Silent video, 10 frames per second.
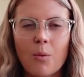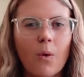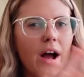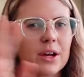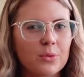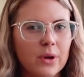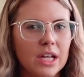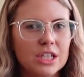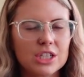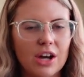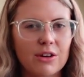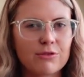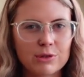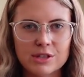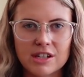a wide range of
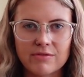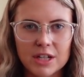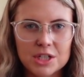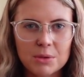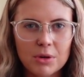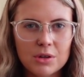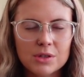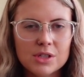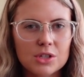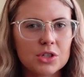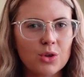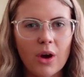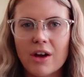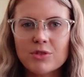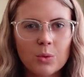fruits and vegetables. You
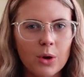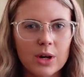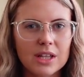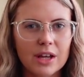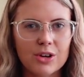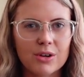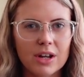don't have to worry that you're